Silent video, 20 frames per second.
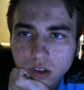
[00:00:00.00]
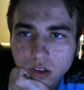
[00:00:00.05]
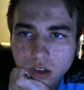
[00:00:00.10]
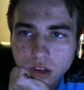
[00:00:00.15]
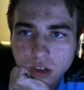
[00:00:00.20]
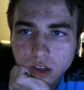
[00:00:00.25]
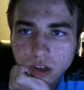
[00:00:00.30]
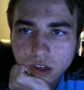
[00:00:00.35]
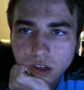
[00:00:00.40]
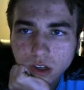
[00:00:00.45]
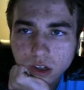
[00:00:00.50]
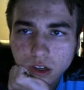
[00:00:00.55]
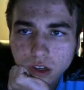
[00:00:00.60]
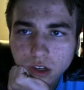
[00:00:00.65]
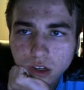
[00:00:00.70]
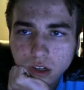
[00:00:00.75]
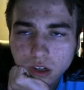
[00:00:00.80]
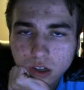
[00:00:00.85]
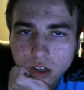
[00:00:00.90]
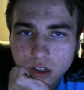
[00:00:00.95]

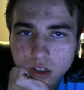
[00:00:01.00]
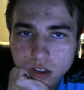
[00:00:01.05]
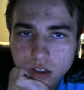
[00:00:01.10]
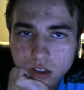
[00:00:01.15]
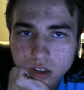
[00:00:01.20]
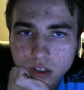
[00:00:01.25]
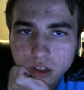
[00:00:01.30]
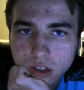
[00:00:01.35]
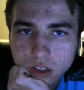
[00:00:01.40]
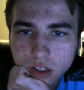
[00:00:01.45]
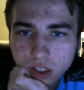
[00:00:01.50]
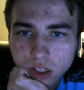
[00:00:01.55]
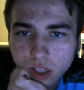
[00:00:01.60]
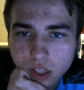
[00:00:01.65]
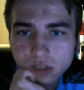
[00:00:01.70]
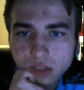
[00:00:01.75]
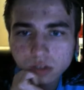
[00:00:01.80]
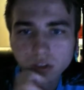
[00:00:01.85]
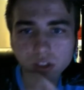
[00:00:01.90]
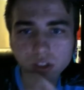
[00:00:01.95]
Yeah,
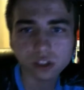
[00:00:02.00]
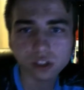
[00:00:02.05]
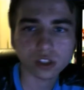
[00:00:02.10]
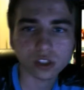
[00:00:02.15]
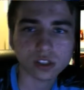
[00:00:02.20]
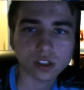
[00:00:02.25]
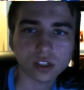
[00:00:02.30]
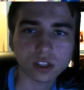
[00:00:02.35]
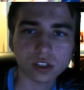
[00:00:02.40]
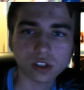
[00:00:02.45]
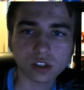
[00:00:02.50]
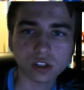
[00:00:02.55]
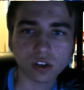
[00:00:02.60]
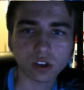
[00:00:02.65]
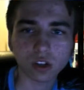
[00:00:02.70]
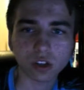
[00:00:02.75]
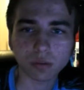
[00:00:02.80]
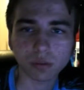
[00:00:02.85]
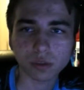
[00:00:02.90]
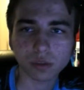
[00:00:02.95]
so it just did
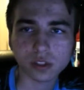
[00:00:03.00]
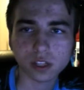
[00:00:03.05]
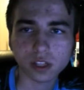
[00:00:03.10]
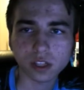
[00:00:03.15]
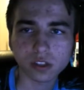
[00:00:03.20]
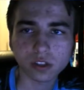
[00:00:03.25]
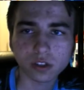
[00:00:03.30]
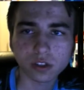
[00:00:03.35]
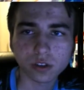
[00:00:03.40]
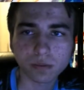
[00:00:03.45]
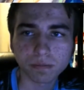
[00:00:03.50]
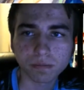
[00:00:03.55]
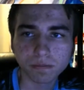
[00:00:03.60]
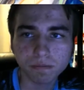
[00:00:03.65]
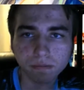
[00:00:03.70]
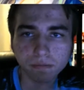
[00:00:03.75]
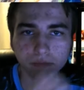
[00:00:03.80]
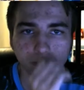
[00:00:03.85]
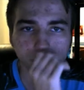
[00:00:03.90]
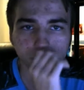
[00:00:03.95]
starting presenter.
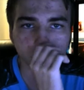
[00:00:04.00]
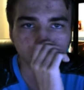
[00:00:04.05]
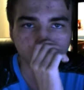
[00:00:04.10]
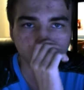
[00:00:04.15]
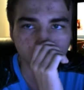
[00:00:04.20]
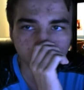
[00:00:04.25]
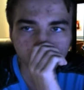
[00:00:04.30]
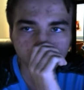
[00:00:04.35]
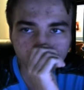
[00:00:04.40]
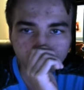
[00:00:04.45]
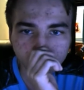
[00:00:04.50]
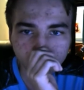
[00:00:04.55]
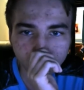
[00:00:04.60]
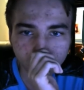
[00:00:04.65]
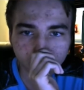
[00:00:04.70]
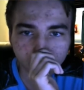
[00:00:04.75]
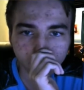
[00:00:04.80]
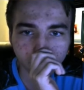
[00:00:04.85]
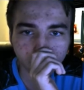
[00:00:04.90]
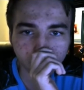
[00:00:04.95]

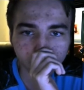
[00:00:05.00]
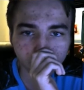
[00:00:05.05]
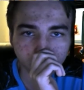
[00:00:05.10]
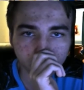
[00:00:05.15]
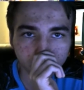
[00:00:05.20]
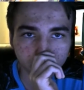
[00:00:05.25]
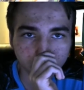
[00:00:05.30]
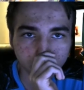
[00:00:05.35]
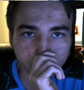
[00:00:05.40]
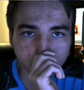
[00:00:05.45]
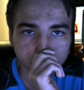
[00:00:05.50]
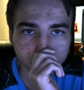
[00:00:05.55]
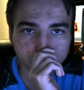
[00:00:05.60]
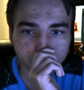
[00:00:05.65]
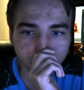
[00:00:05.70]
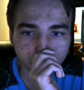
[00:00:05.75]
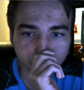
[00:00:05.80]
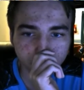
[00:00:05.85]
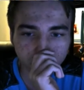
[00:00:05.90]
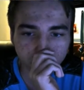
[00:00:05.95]
Got Golden Beast
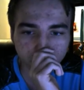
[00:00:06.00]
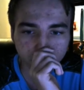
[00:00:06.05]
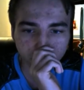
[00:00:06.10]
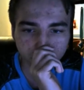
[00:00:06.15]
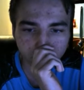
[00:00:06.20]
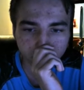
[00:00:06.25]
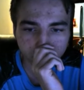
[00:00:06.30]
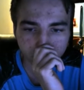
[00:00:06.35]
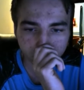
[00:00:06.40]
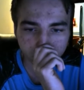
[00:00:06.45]
Tamer off of it.